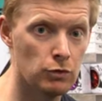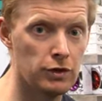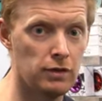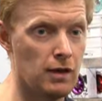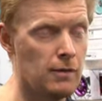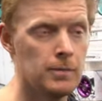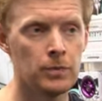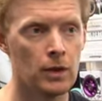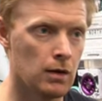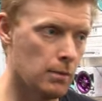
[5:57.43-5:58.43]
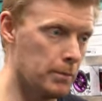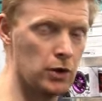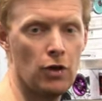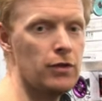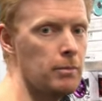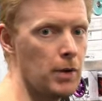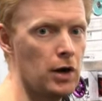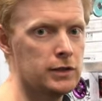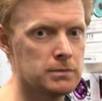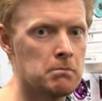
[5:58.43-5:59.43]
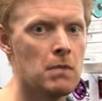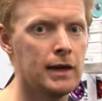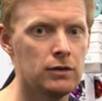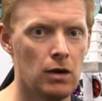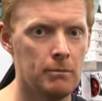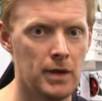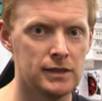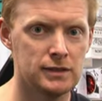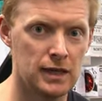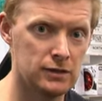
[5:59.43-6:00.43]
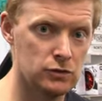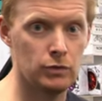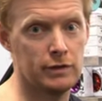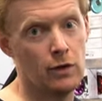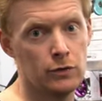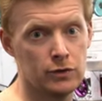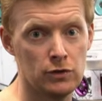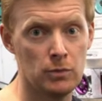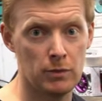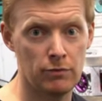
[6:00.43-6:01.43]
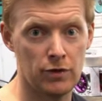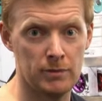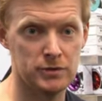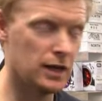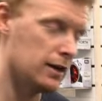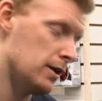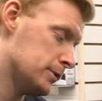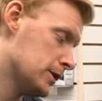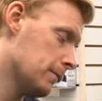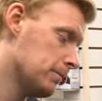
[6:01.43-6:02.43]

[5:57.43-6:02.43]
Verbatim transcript: worth it, but other parts might not make sense with those aluminum frame setups.